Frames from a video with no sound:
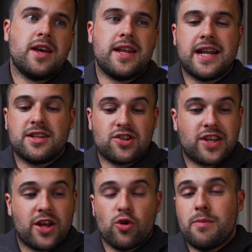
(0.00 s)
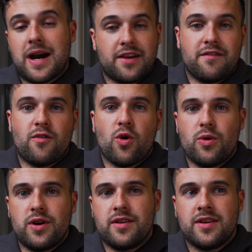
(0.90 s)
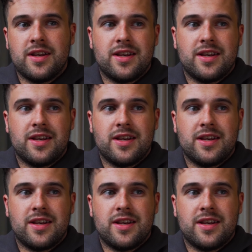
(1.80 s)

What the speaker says: and then I just kind of go back and forward,